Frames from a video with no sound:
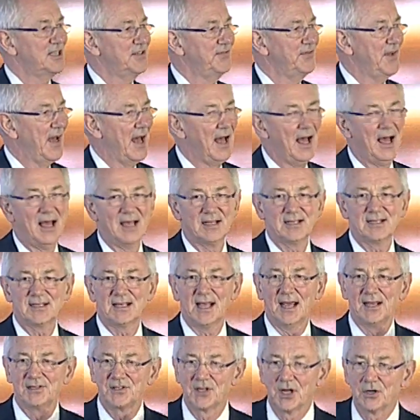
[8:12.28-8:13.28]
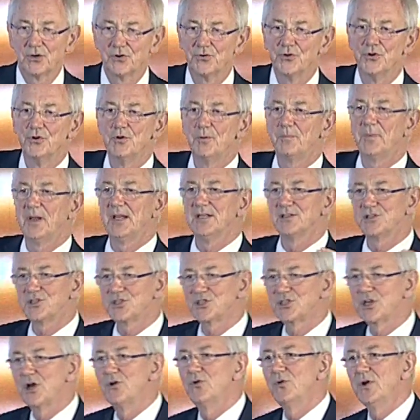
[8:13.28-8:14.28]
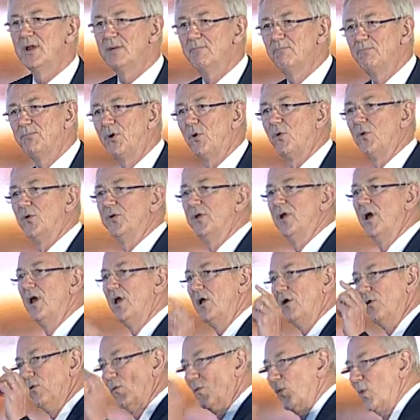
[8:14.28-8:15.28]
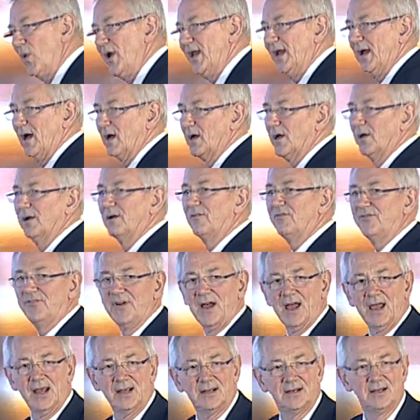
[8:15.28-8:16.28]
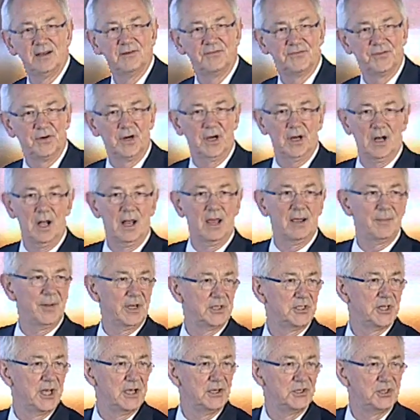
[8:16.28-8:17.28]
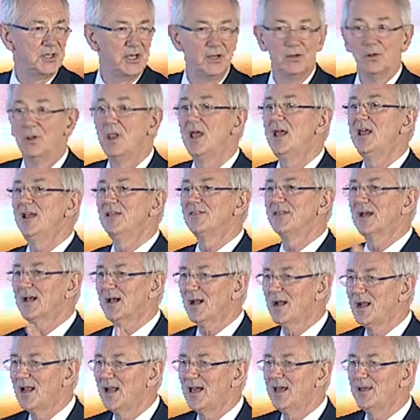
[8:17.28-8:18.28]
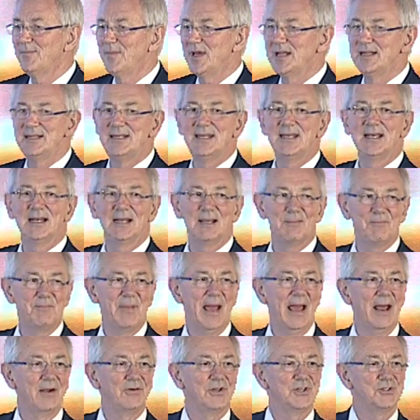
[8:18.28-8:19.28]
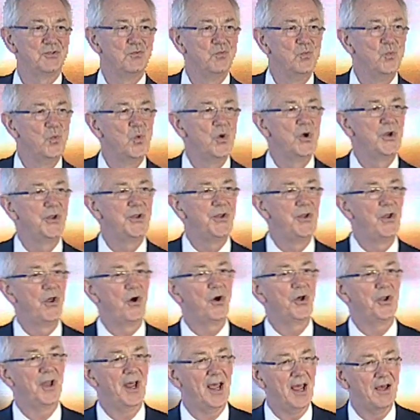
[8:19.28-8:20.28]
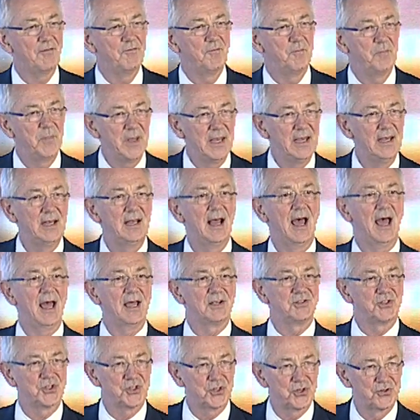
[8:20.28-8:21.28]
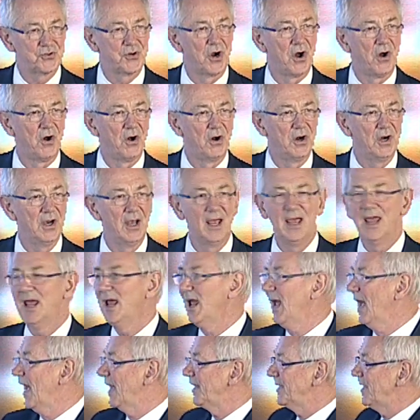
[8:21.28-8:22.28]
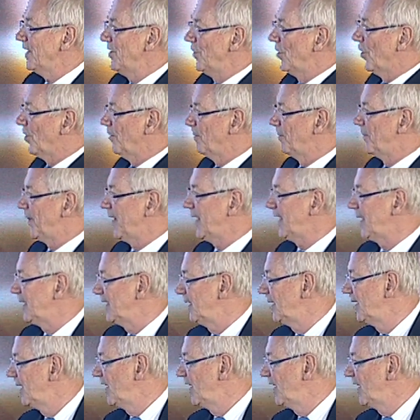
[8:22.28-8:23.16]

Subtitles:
for us as a group is so important, we are going to fight for a climate change deal. The climate deal at Paris would not have been as strong had it not been